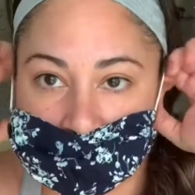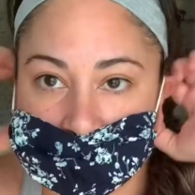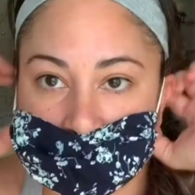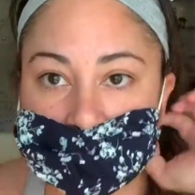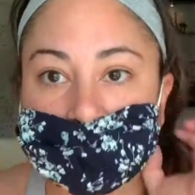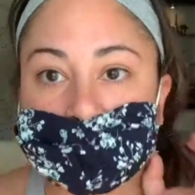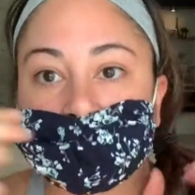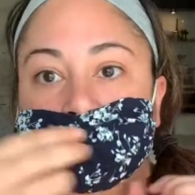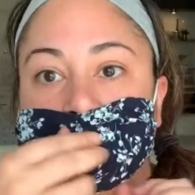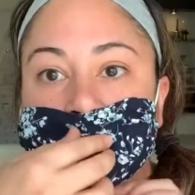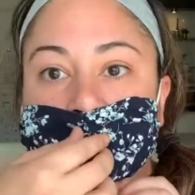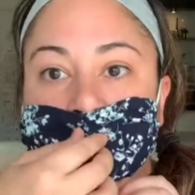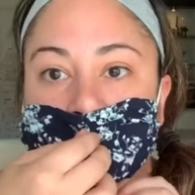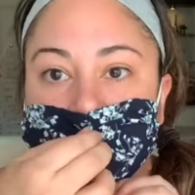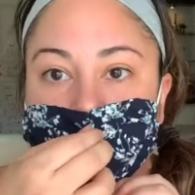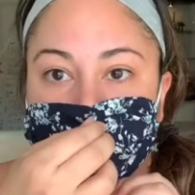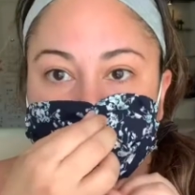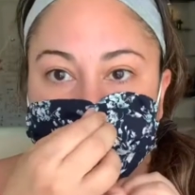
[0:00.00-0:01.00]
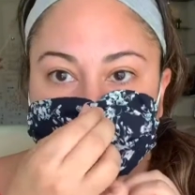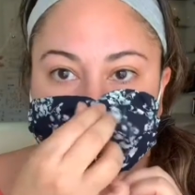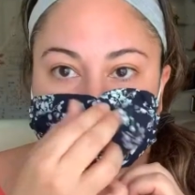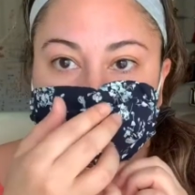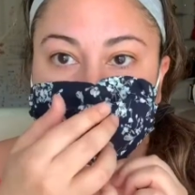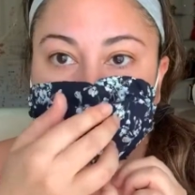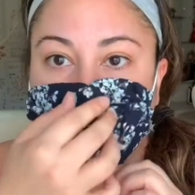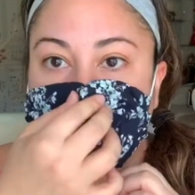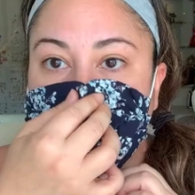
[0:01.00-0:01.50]
So
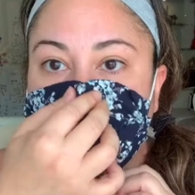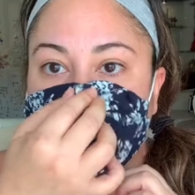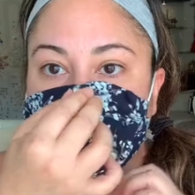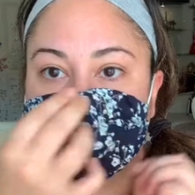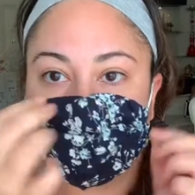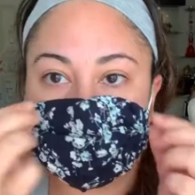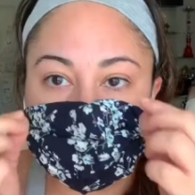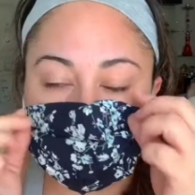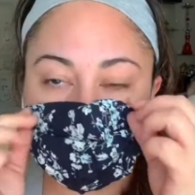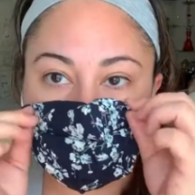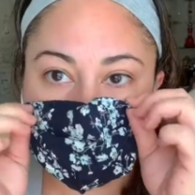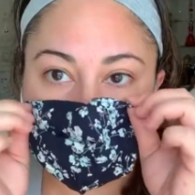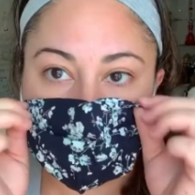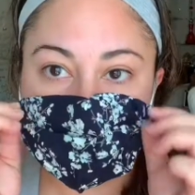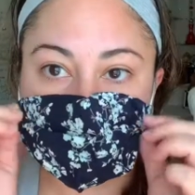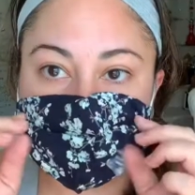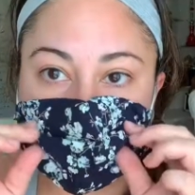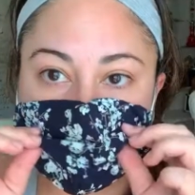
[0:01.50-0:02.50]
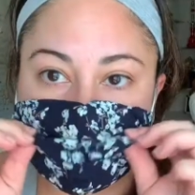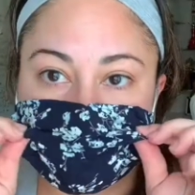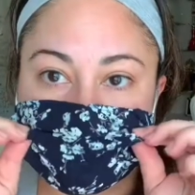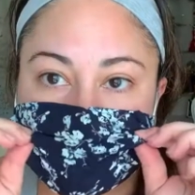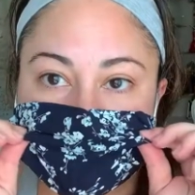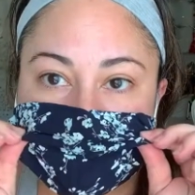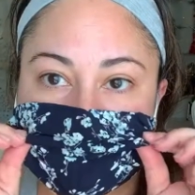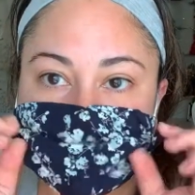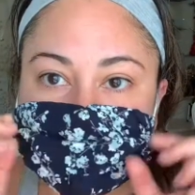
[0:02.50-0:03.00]
here you go. This is
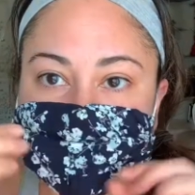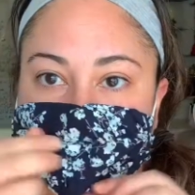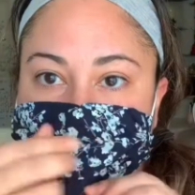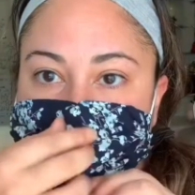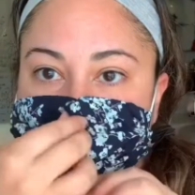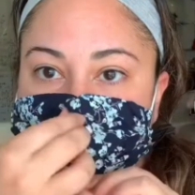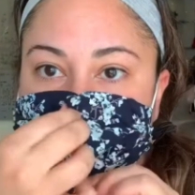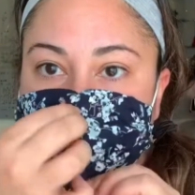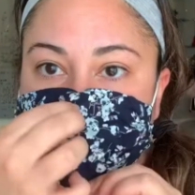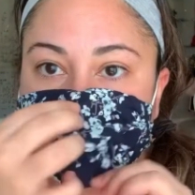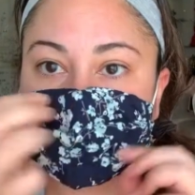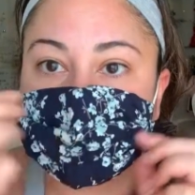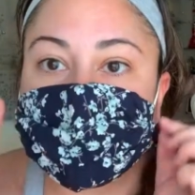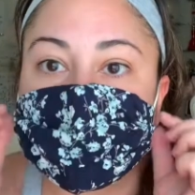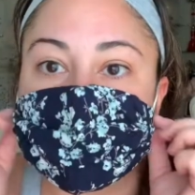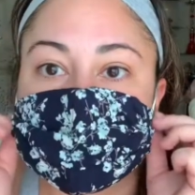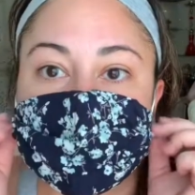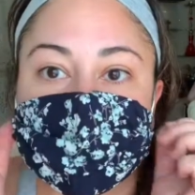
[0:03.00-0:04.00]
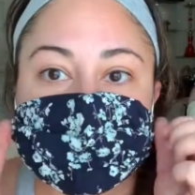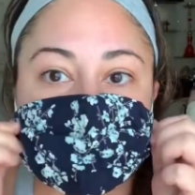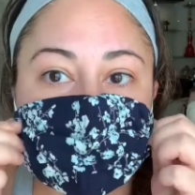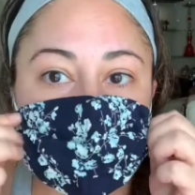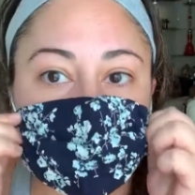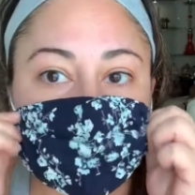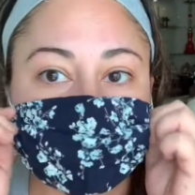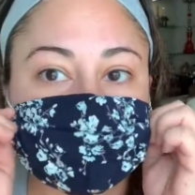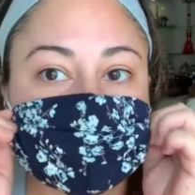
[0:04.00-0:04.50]
also like a nice
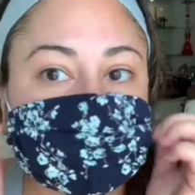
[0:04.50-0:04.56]
polyester,